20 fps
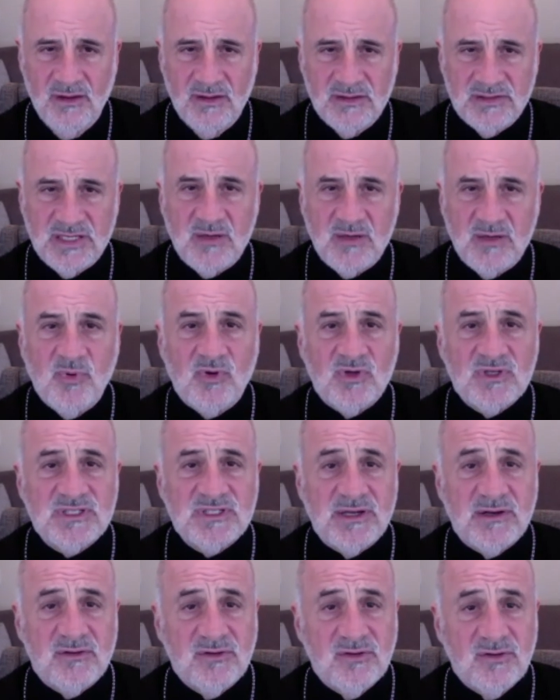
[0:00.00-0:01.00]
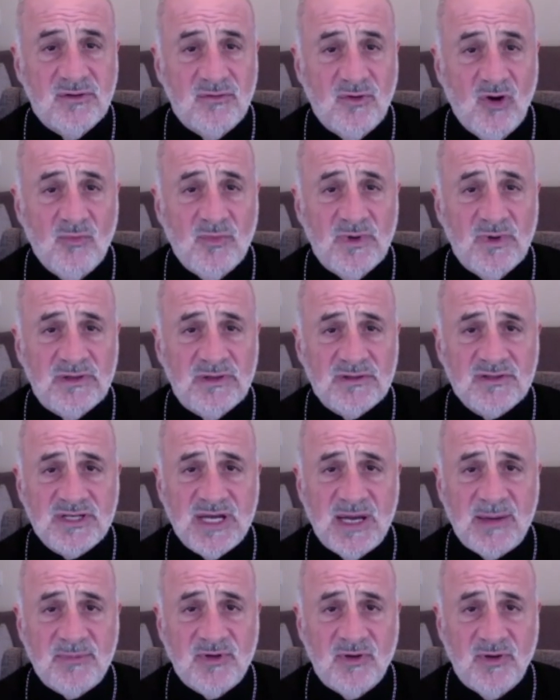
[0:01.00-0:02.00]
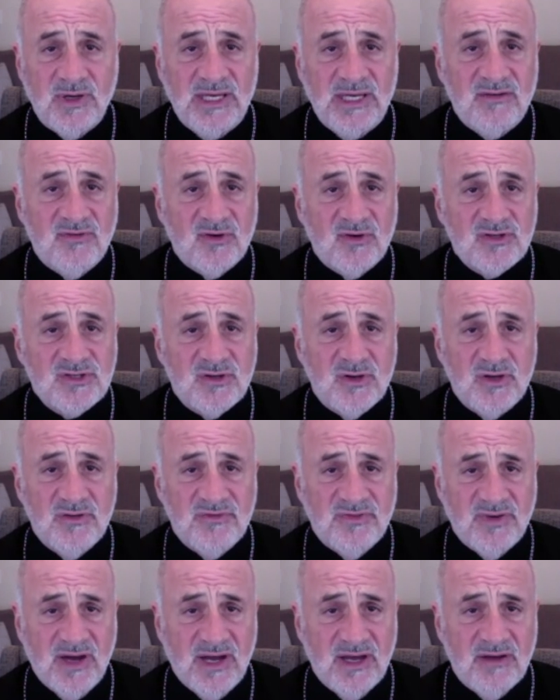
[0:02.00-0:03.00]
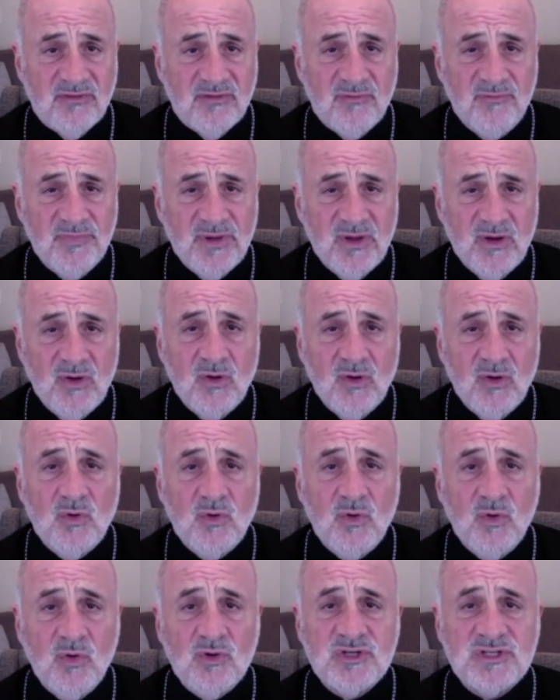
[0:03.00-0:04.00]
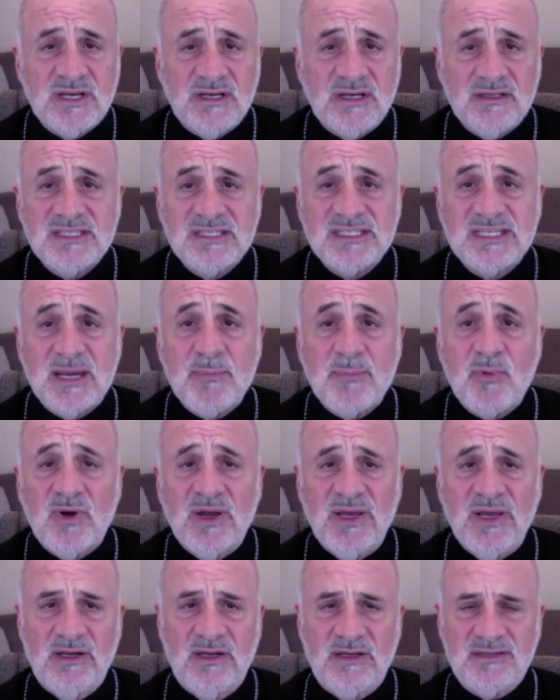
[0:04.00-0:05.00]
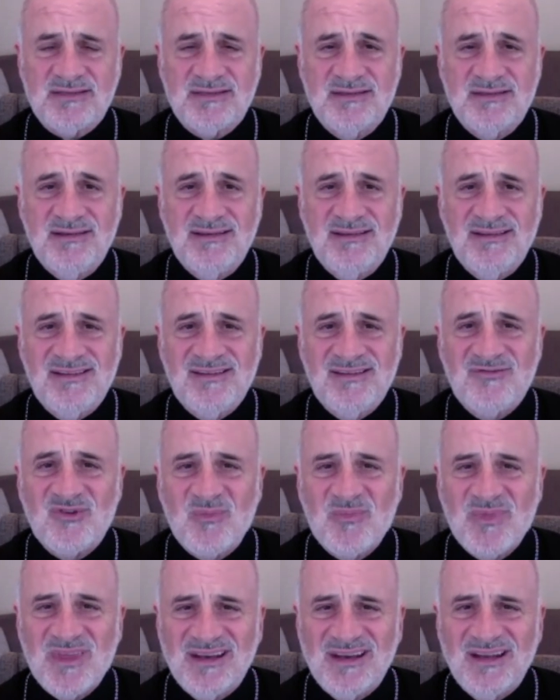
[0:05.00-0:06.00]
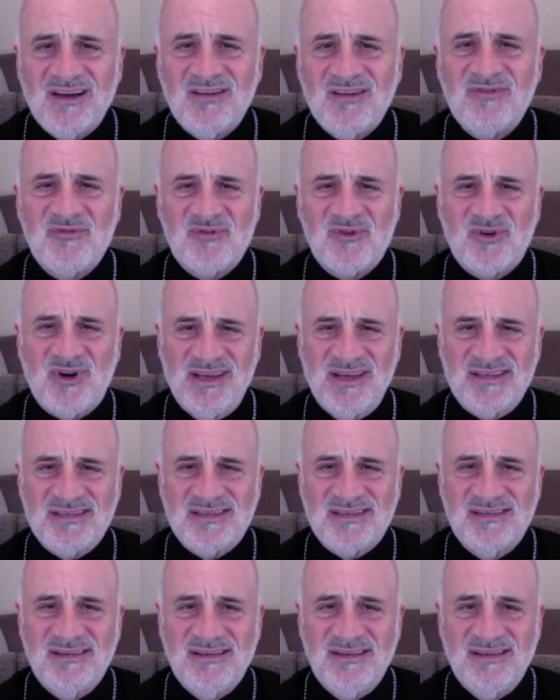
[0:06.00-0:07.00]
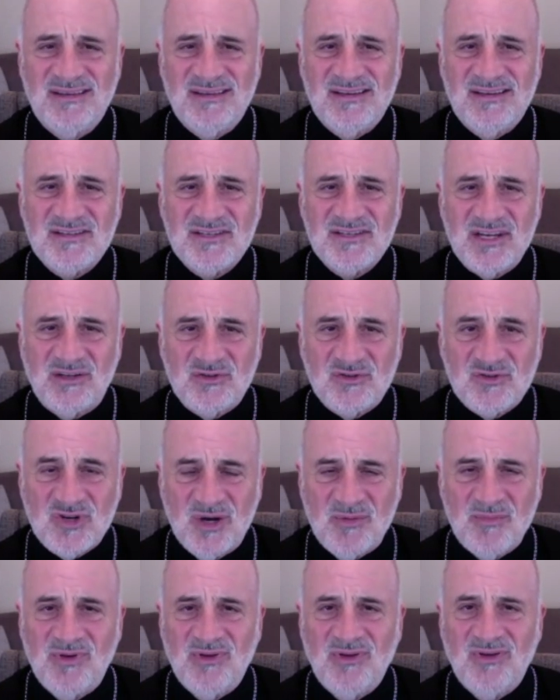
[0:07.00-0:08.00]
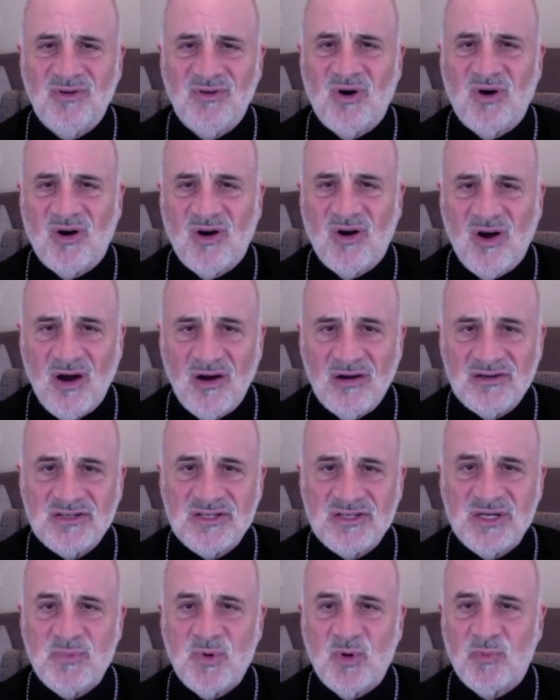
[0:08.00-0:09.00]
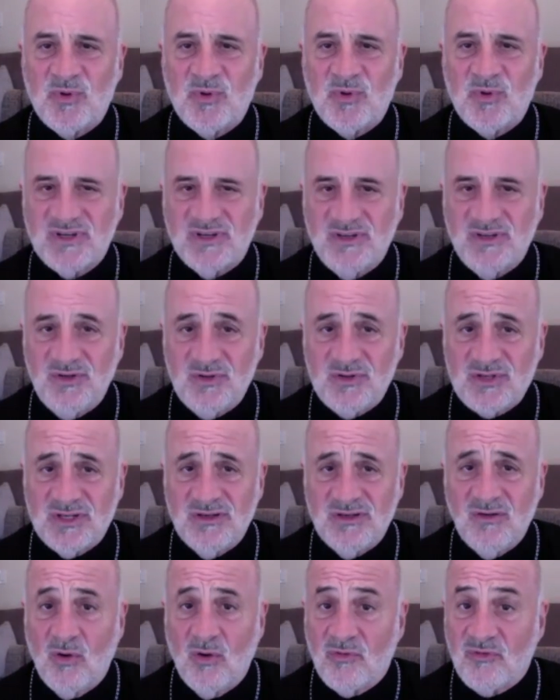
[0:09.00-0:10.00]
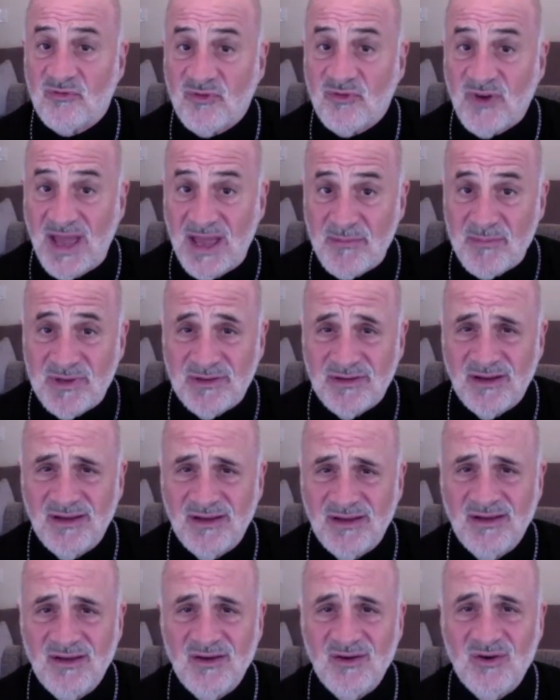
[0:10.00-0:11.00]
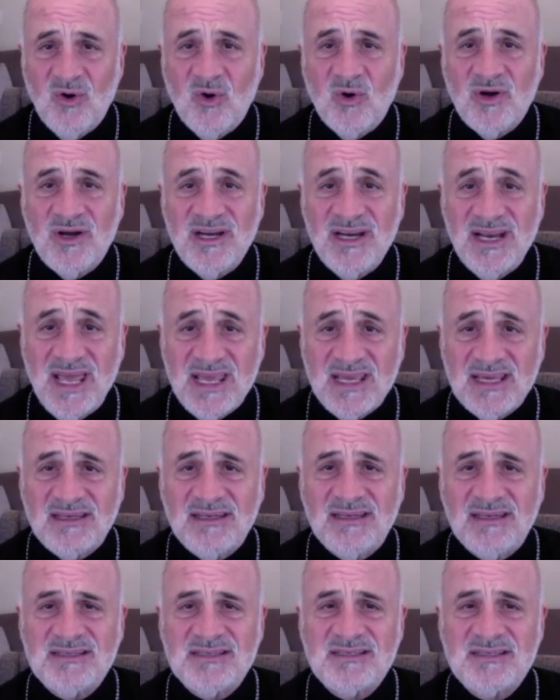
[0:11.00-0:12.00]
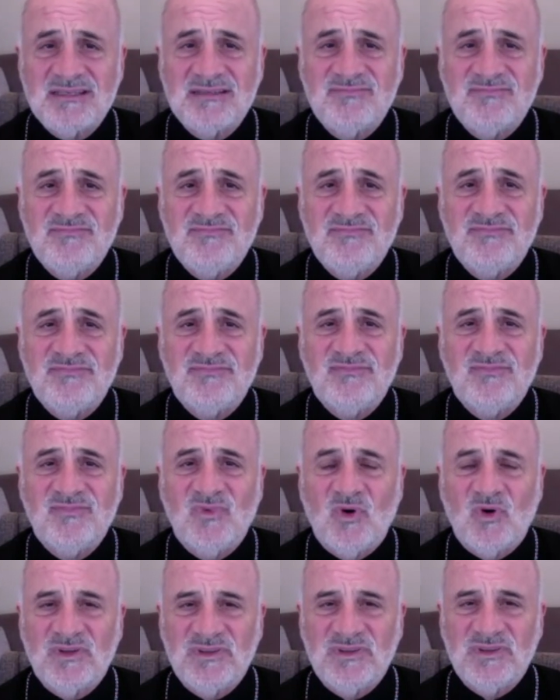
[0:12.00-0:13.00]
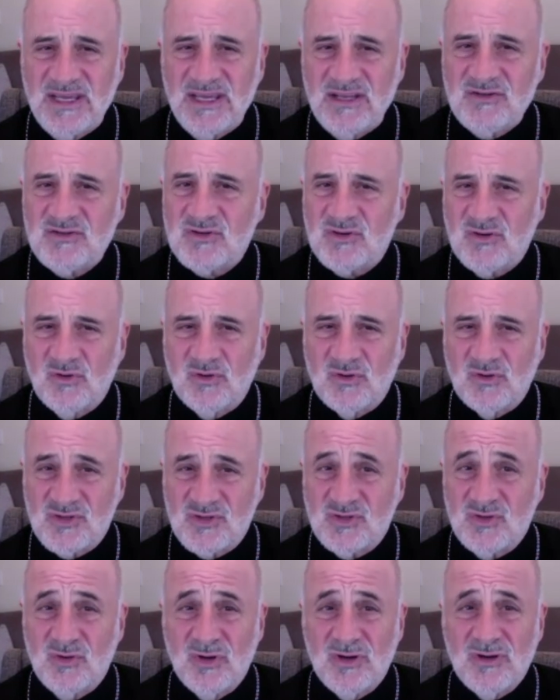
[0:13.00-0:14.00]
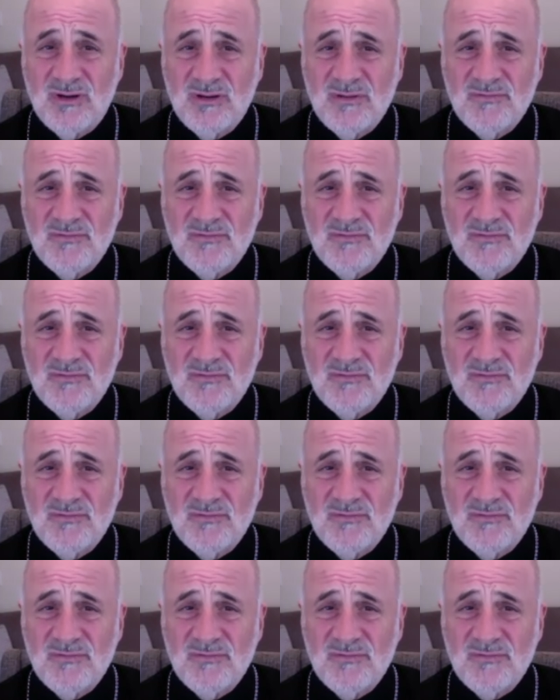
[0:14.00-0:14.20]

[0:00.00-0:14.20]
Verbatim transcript: St. Paul's letter to the Romans, chapter 8, verse 35. Who shall separate us from the love of Christ? Shall trouble or hardship or persecution or famine or nakedness or danger or sword?